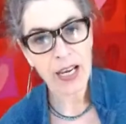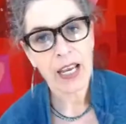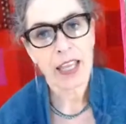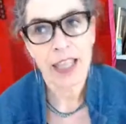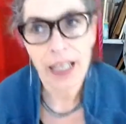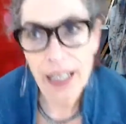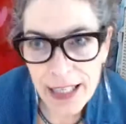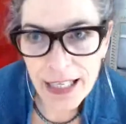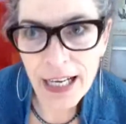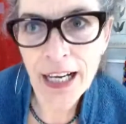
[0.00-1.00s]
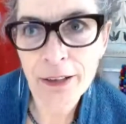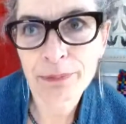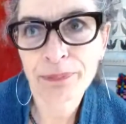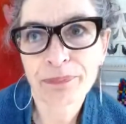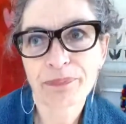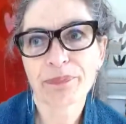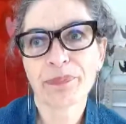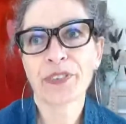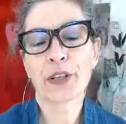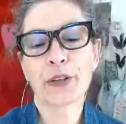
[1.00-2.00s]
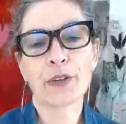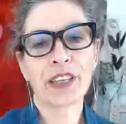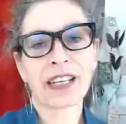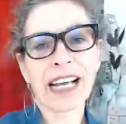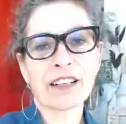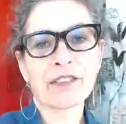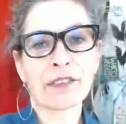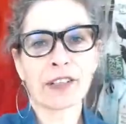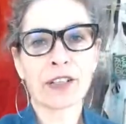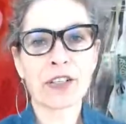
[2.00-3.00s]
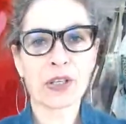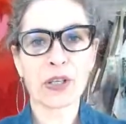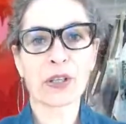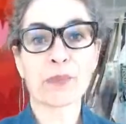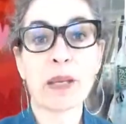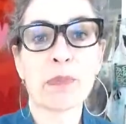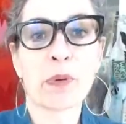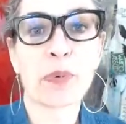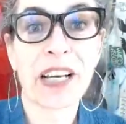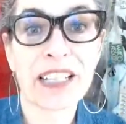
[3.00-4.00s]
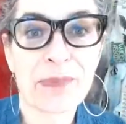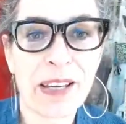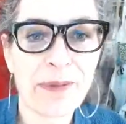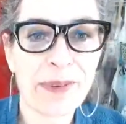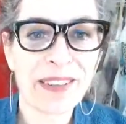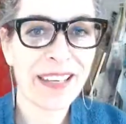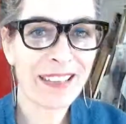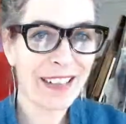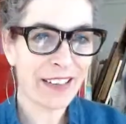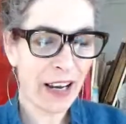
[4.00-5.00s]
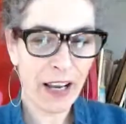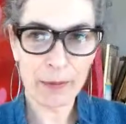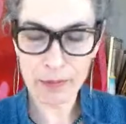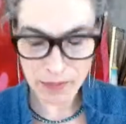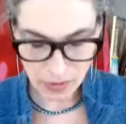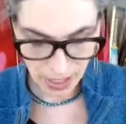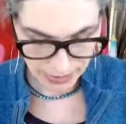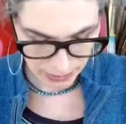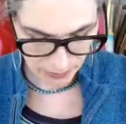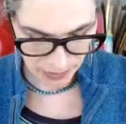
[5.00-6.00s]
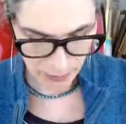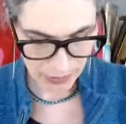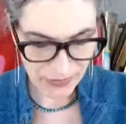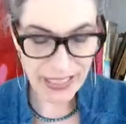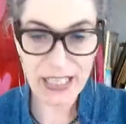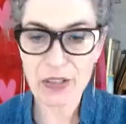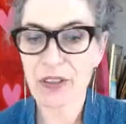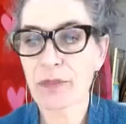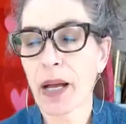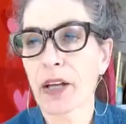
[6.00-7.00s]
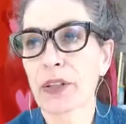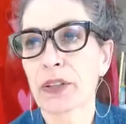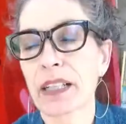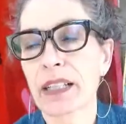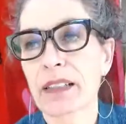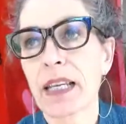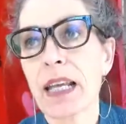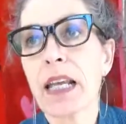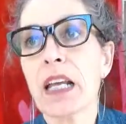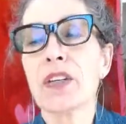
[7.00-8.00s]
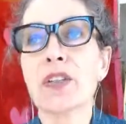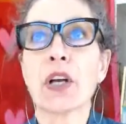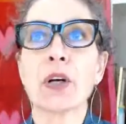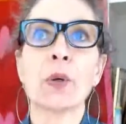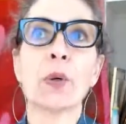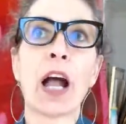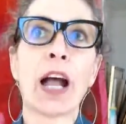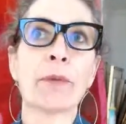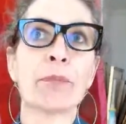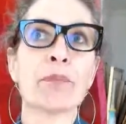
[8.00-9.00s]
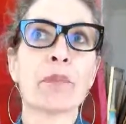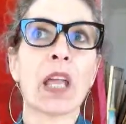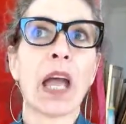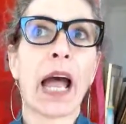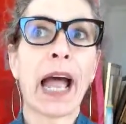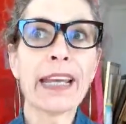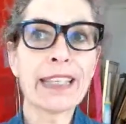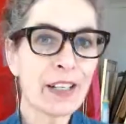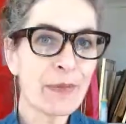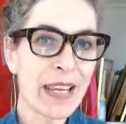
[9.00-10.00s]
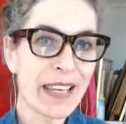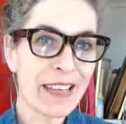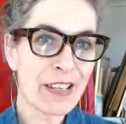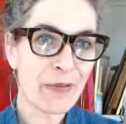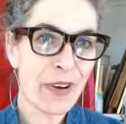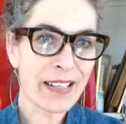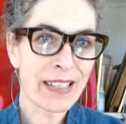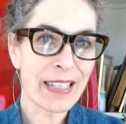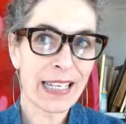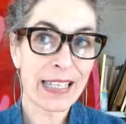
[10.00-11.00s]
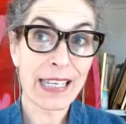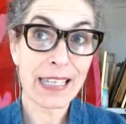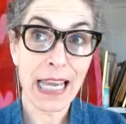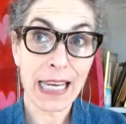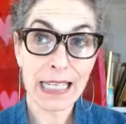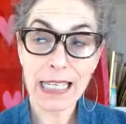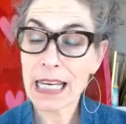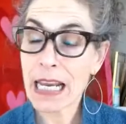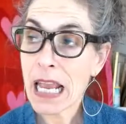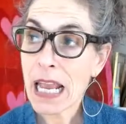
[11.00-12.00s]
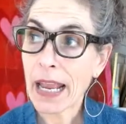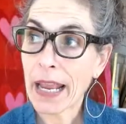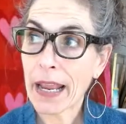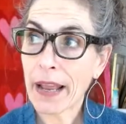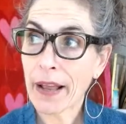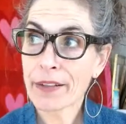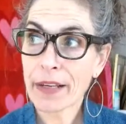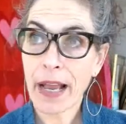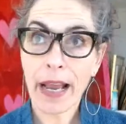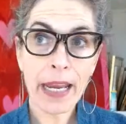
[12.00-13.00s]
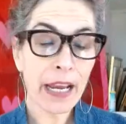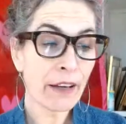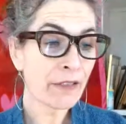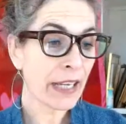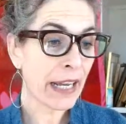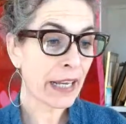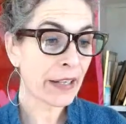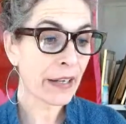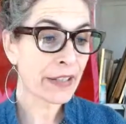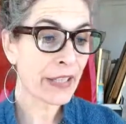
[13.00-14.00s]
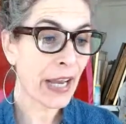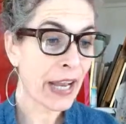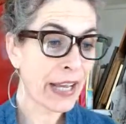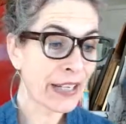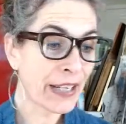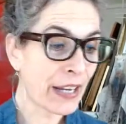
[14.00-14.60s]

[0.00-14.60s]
the kind of concern people bring to me when they start talking to me about the history of Potholder rugs. So I started making these rugs in 1990, and I have done a ton of like